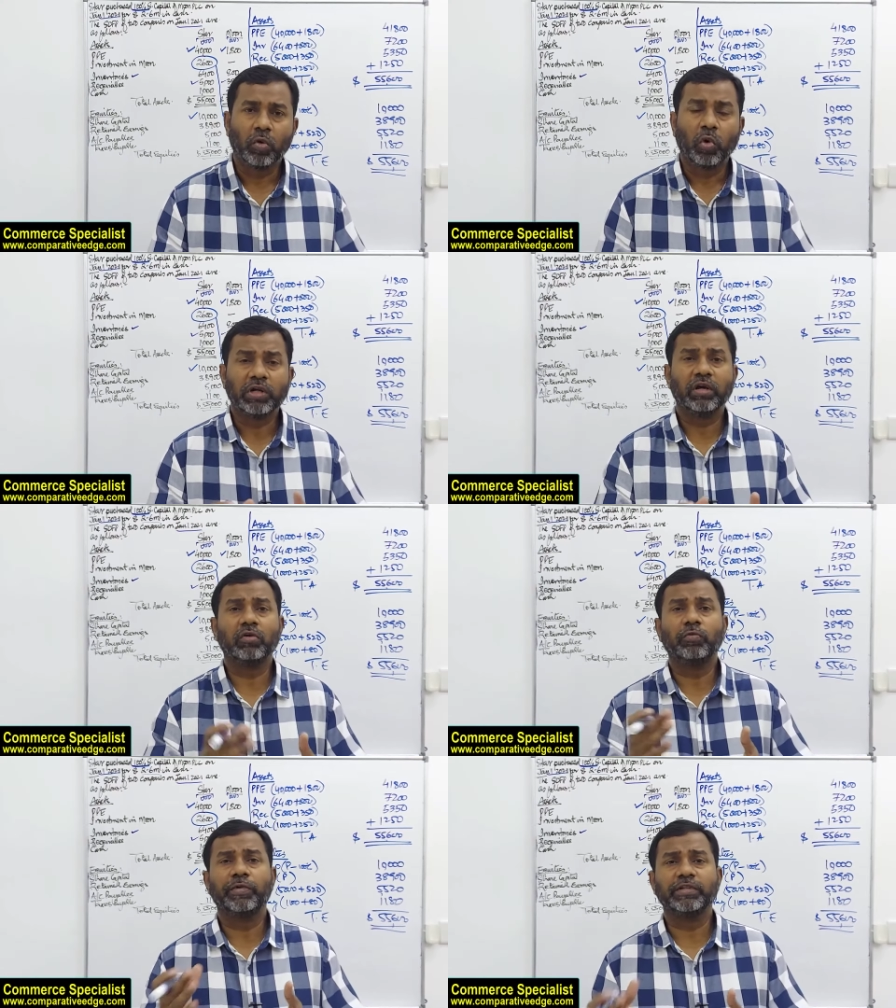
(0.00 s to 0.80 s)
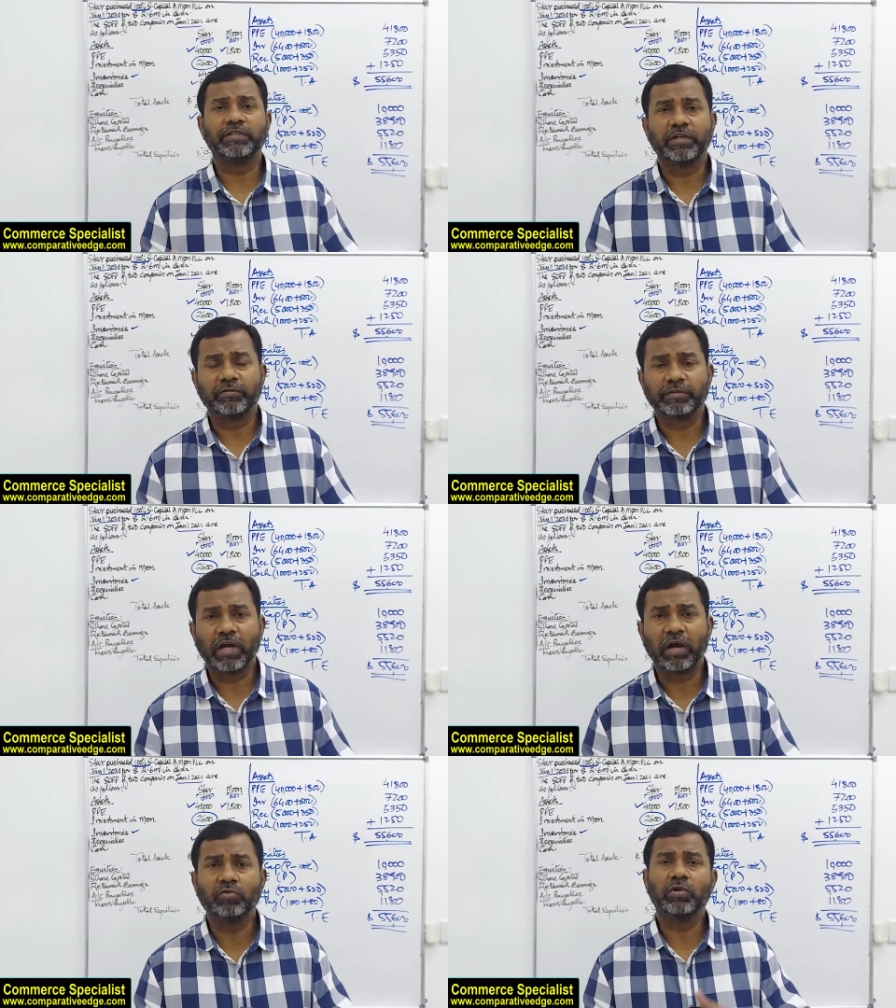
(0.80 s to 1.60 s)
what are group reserves,
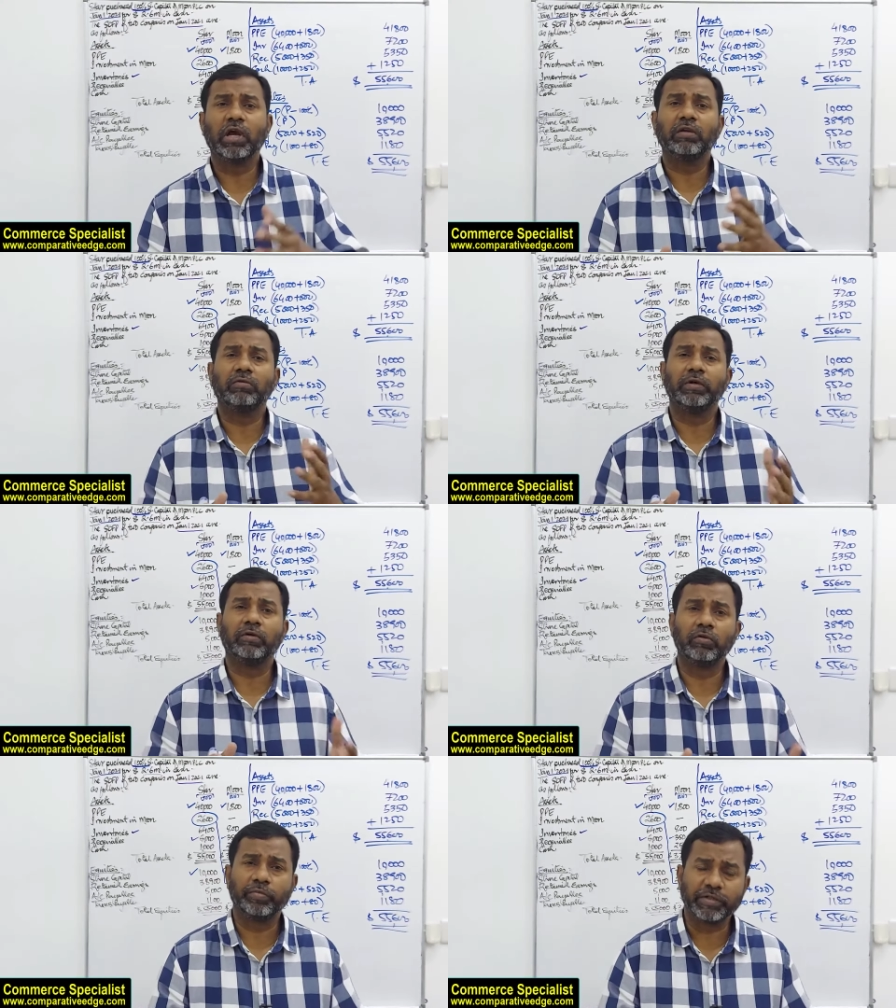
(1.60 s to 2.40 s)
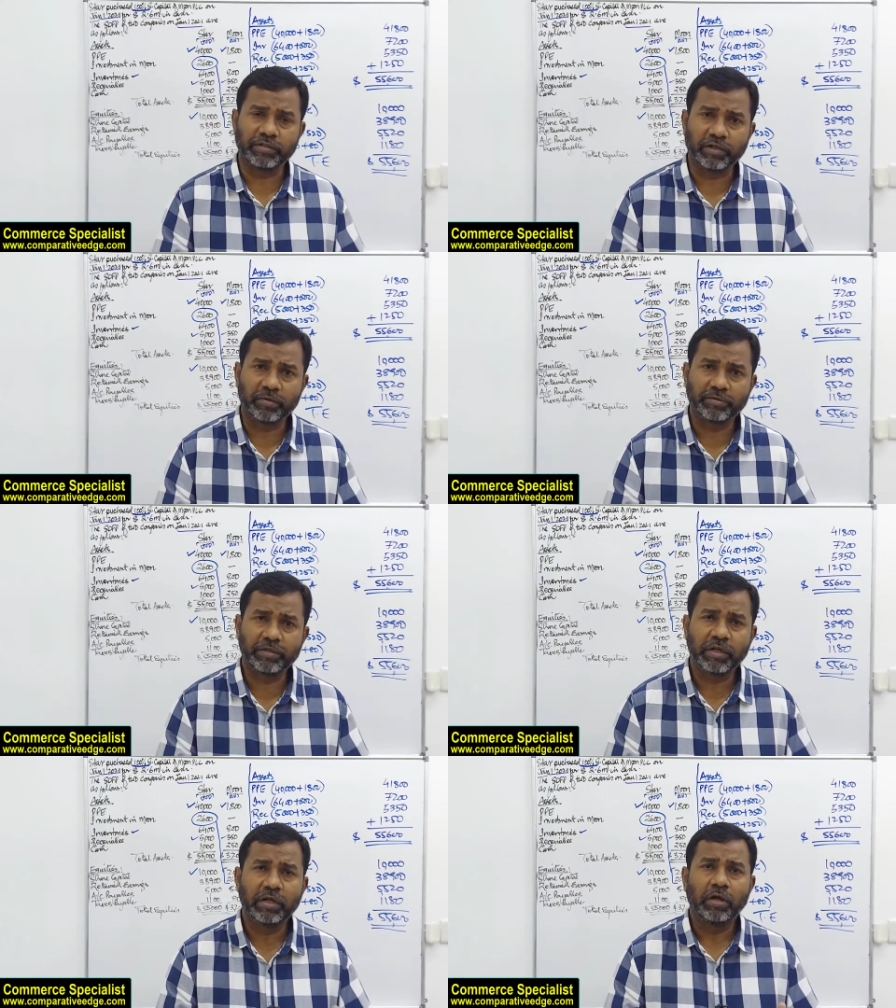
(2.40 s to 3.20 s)
how to calculate group reserves,
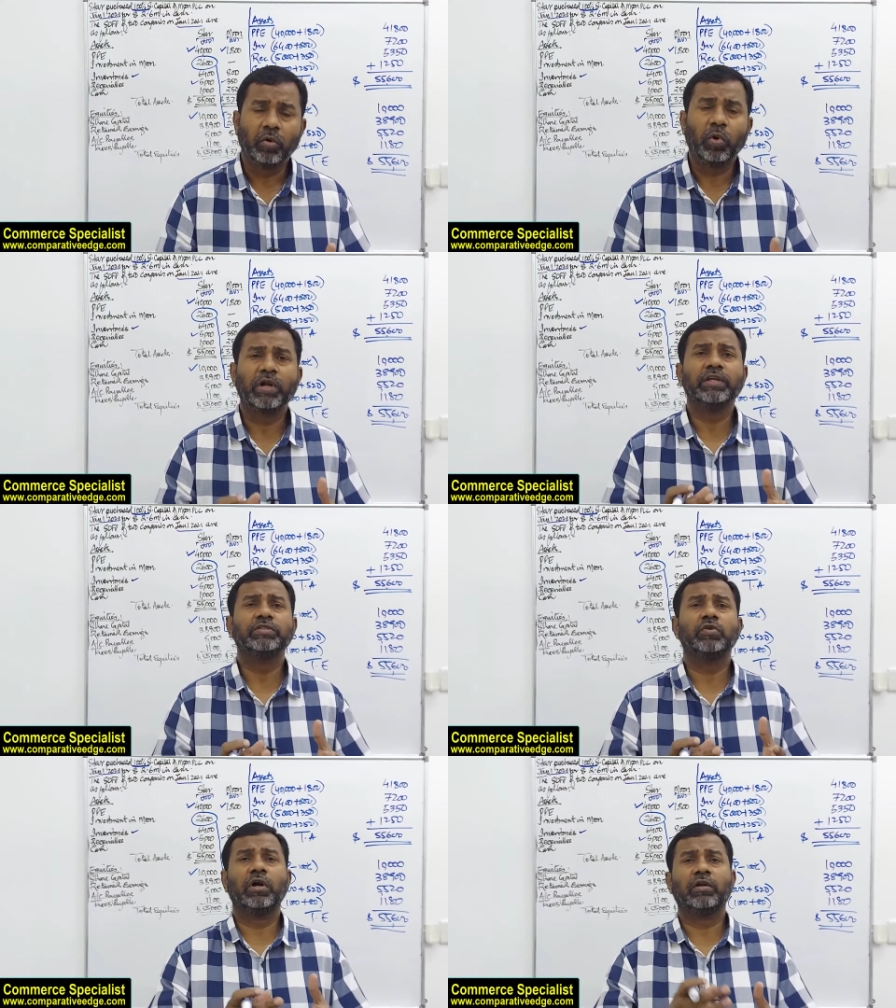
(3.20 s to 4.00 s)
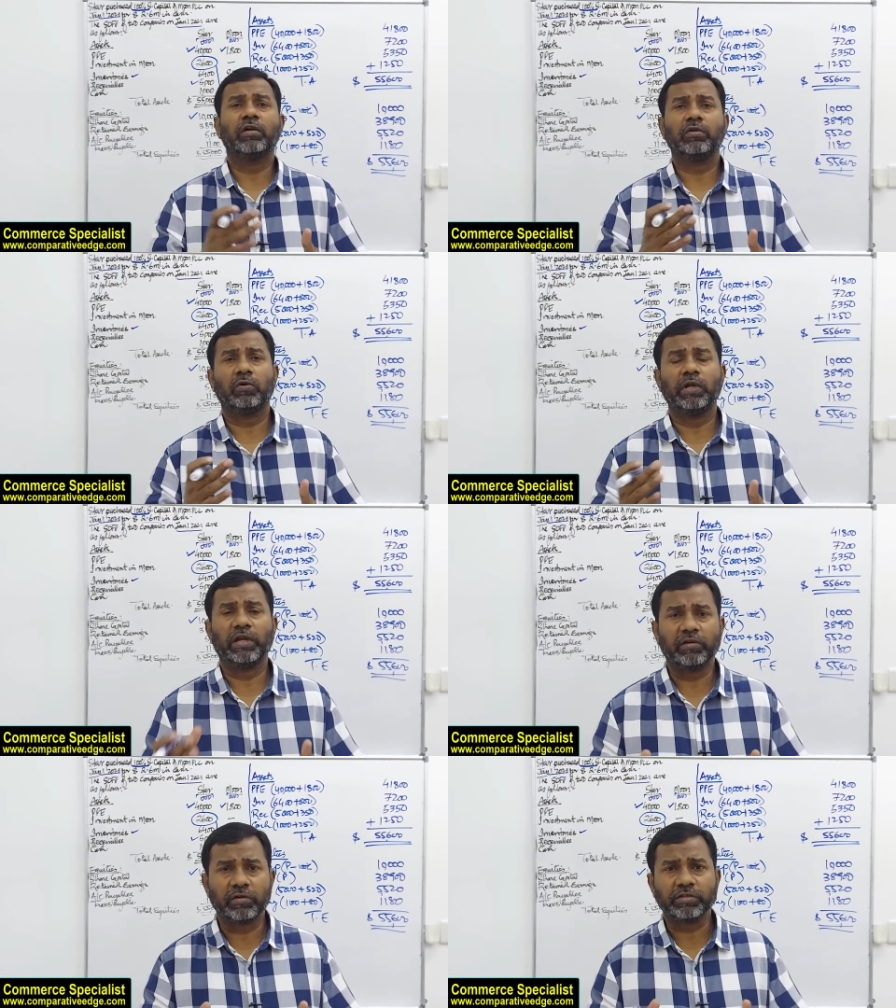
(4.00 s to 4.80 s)
what is non-controlling
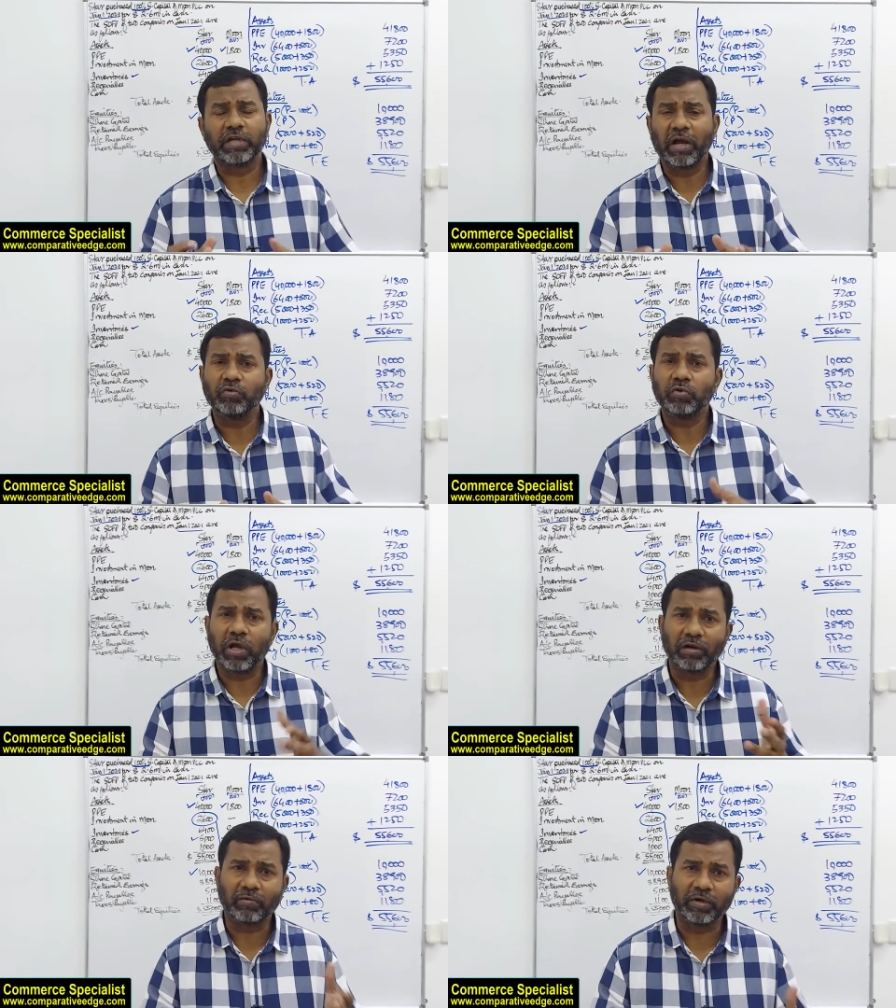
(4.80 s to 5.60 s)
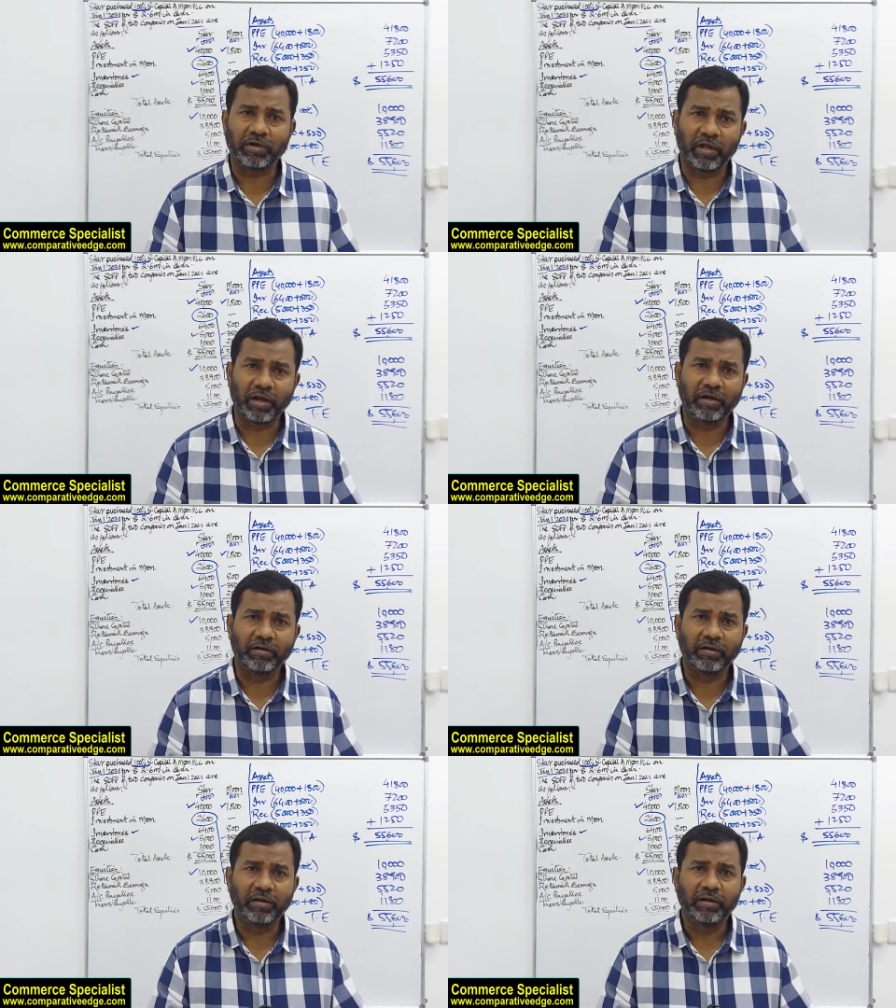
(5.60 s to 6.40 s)
interest, how to calculate that,